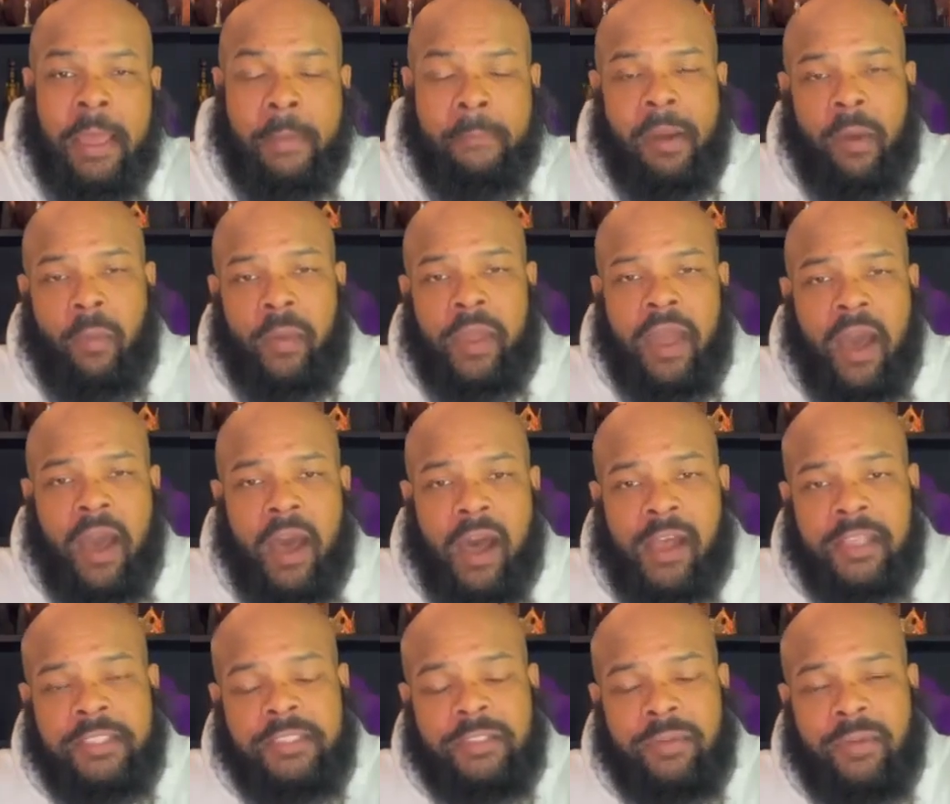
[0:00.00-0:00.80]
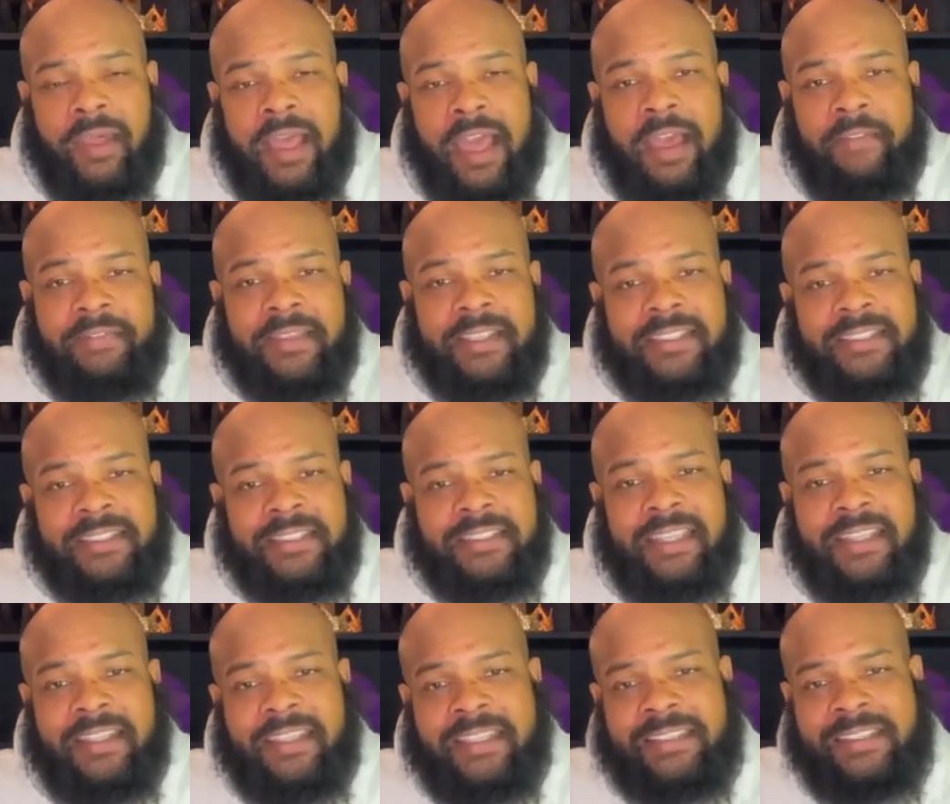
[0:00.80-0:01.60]
But we also have to
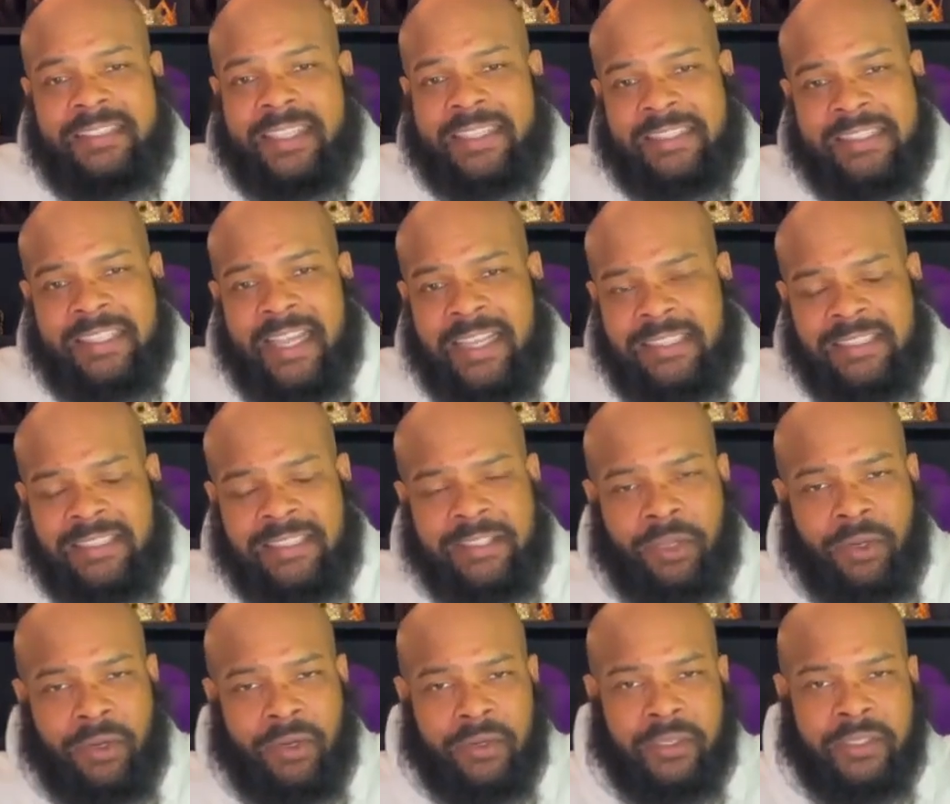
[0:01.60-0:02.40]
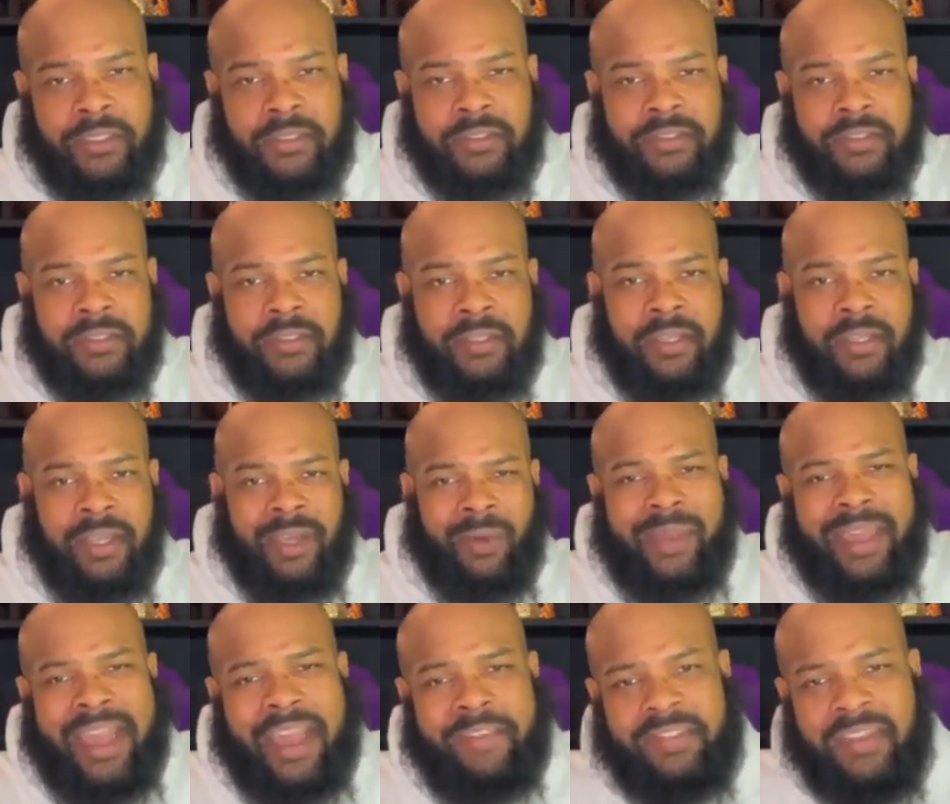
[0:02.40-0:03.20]
see the success stories.
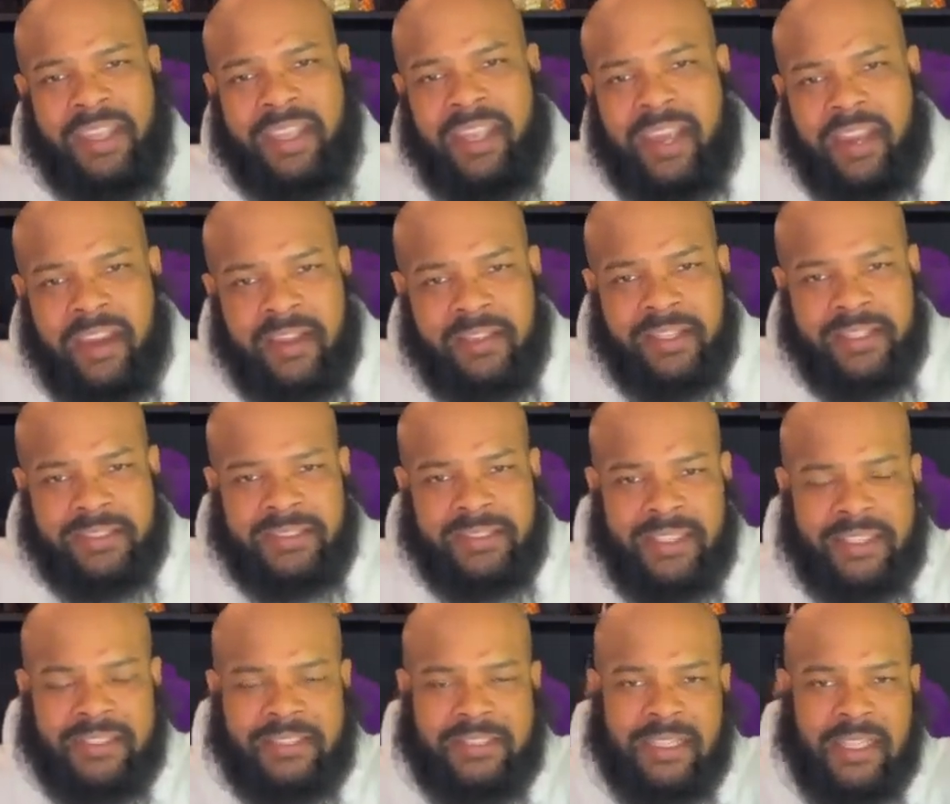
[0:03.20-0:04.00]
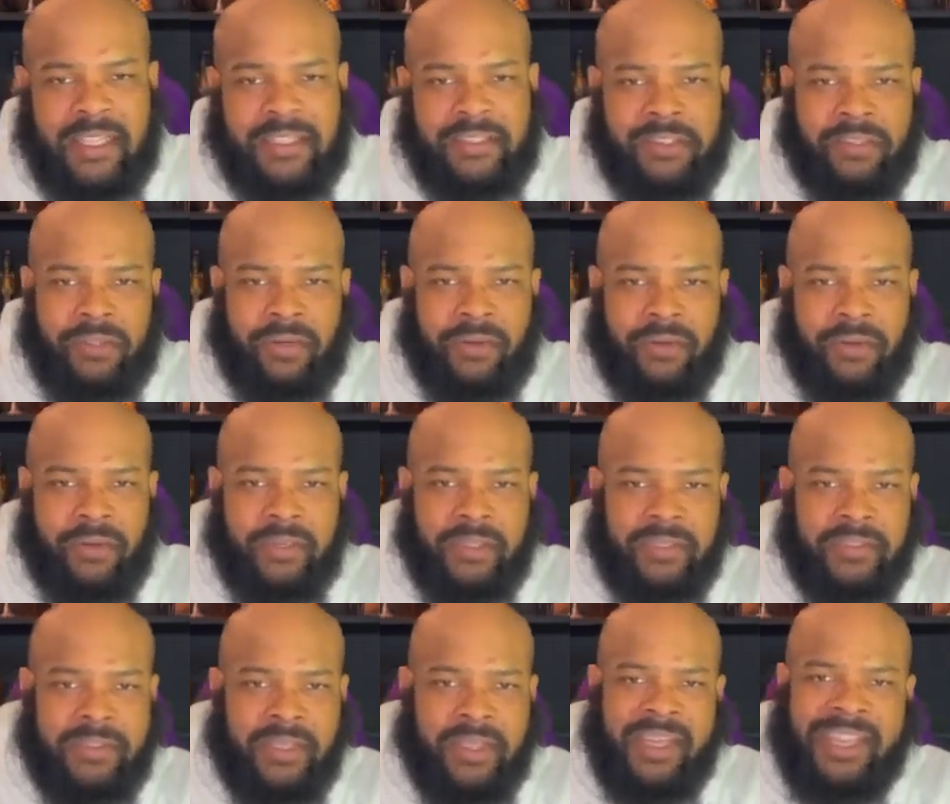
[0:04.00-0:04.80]
We have to hear the success
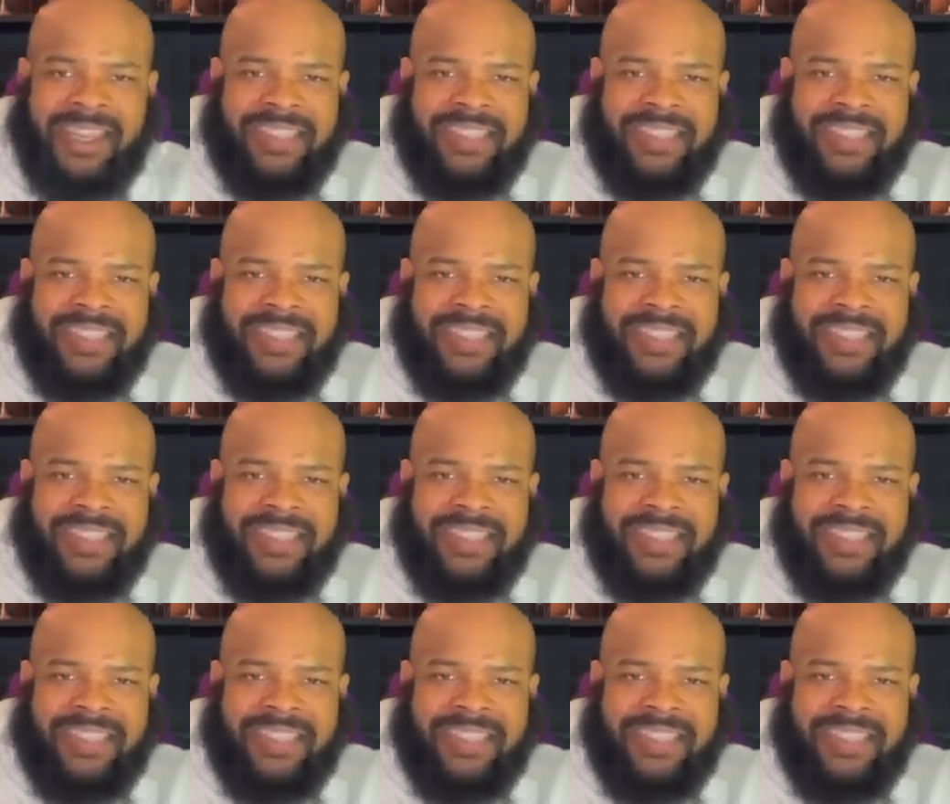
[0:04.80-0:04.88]
stories.